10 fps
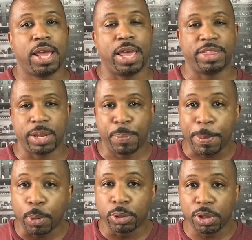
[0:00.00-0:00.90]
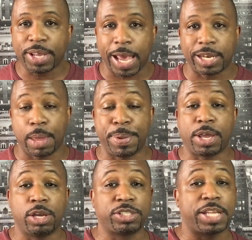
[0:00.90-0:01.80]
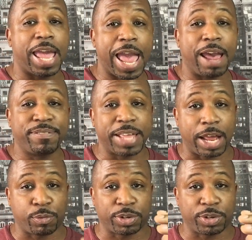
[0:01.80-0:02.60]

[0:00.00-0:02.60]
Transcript: And then people will look at it, and because they have that